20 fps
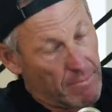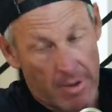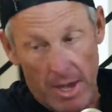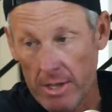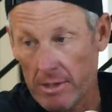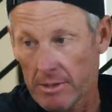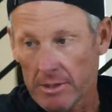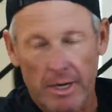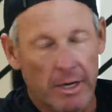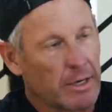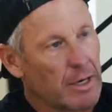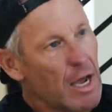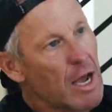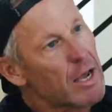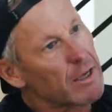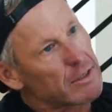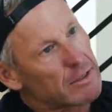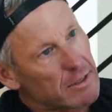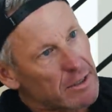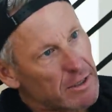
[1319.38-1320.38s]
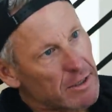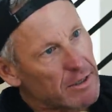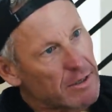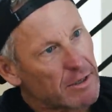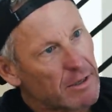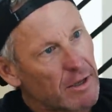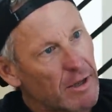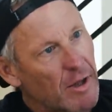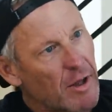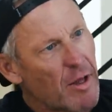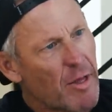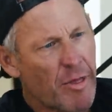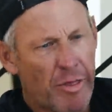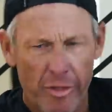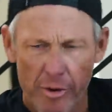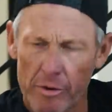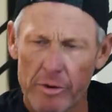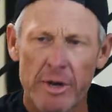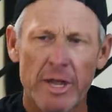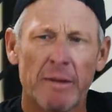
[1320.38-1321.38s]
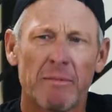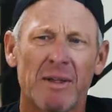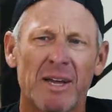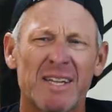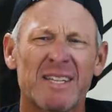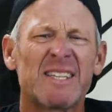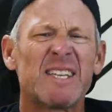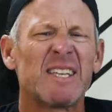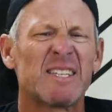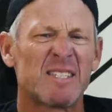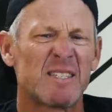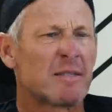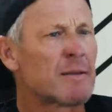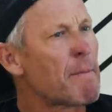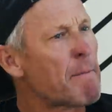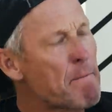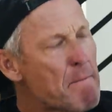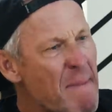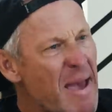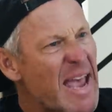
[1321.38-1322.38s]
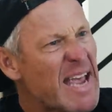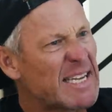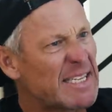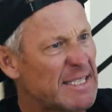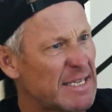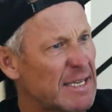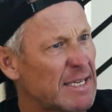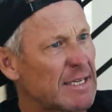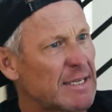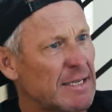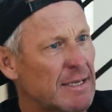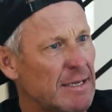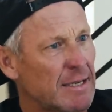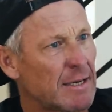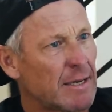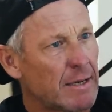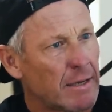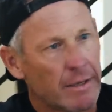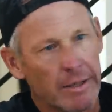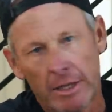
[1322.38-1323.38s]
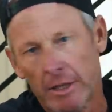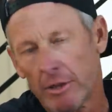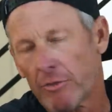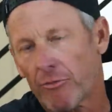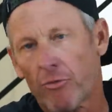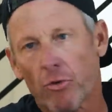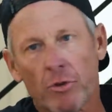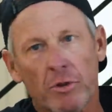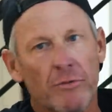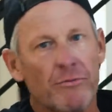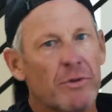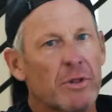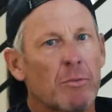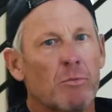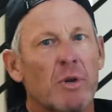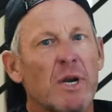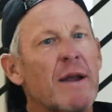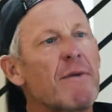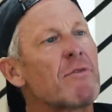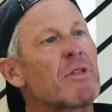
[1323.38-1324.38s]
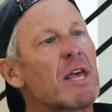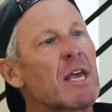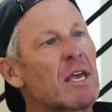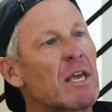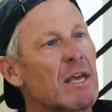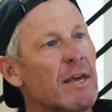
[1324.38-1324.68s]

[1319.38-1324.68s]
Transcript: man, it's kind of nice. Yeah. Third day, I'm like, this is amazing. And then the fourth or fifth, whenever they